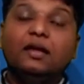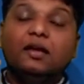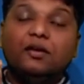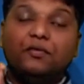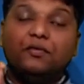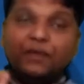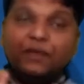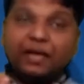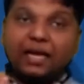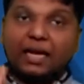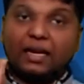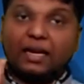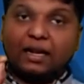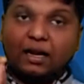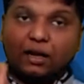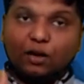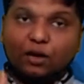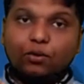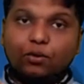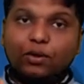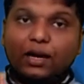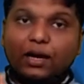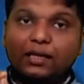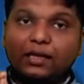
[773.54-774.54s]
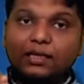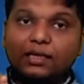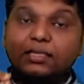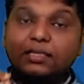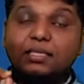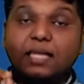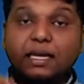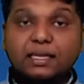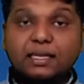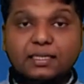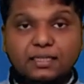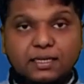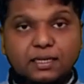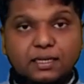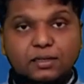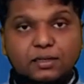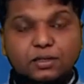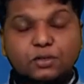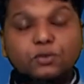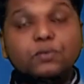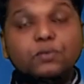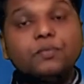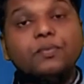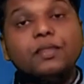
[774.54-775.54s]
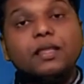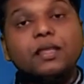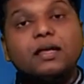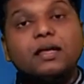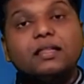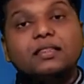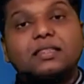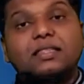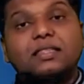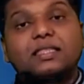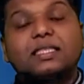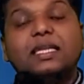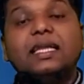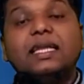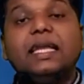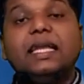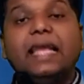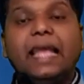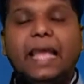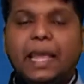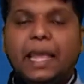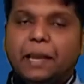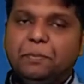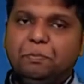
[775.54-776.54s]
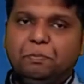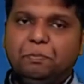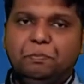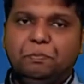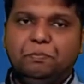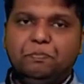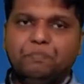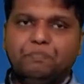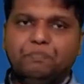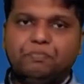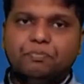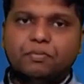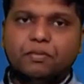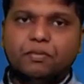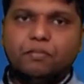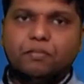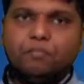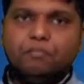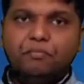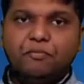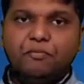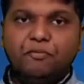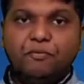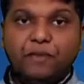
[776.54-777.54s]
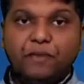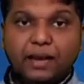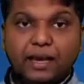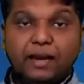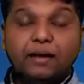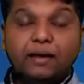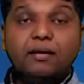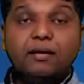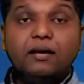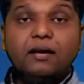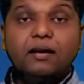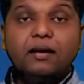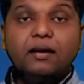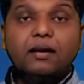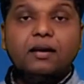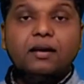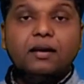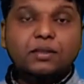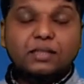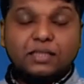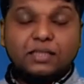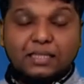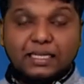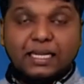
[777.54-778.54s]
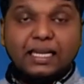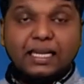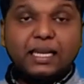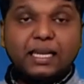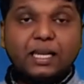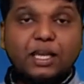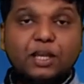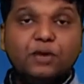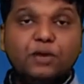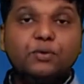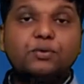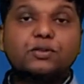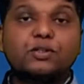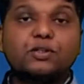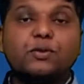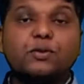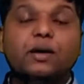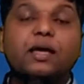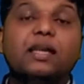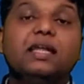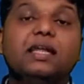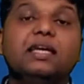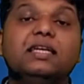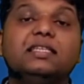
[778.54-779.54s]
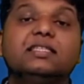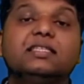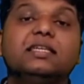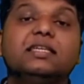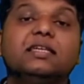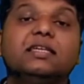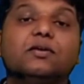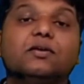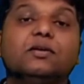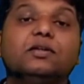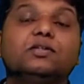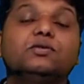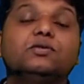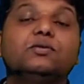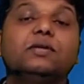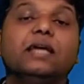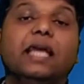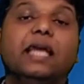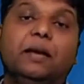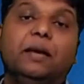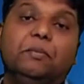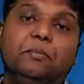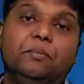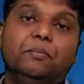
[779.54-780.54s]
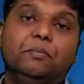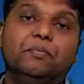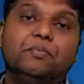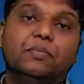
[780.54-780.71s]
we can conclude like this, that is equal to 3m, where 3q square is equal to m.